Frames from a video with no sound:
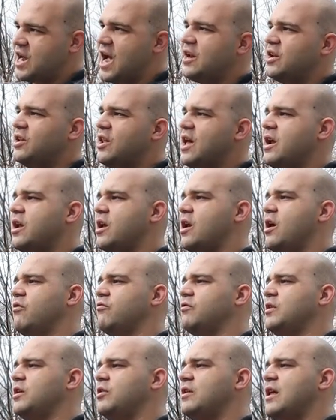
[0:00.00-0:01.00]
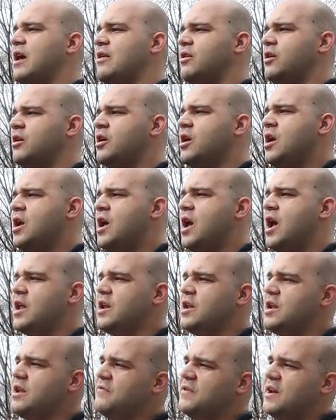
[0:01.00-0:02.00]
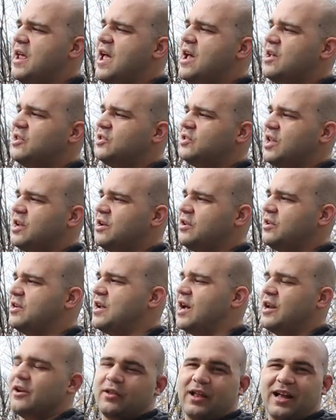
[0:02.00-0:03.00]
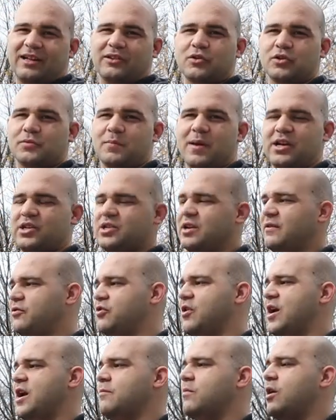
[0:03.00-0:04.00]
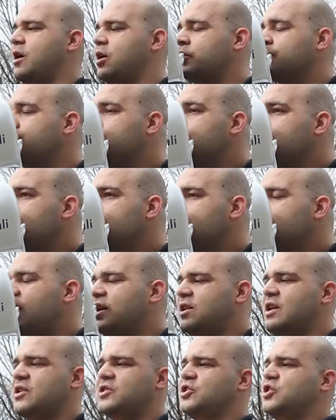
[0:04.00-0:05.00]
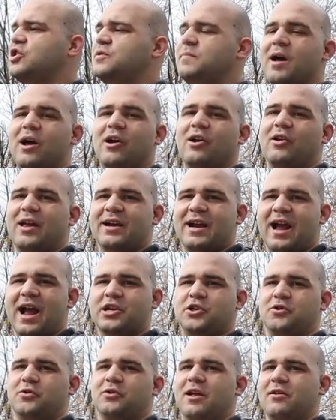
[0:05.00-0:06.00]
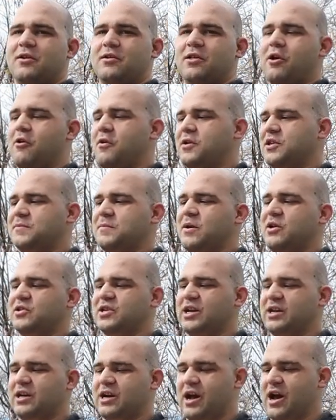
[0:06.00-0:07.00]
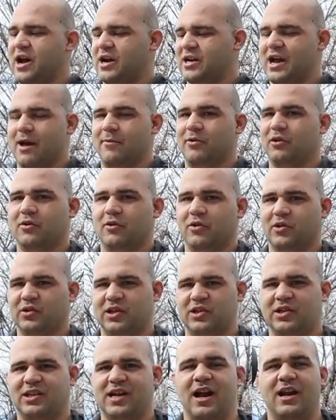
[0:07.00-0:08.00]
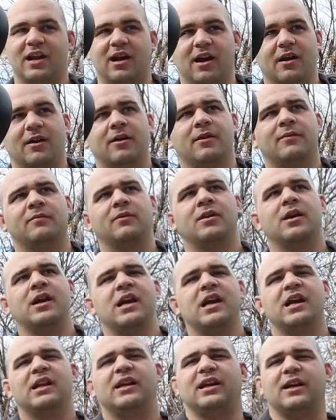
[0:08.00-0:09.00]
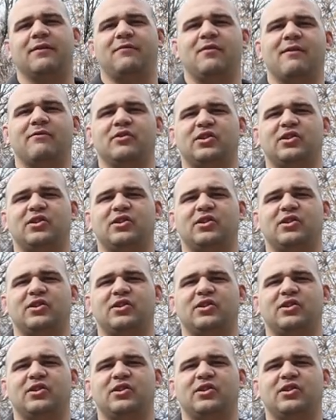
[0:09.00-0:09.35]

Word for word: kind of like a real leather, and it even has like kind of like those makeshift grain marks. It doesn't smell like actual leather though; it smells like uh, chemicals. It's kind of like if you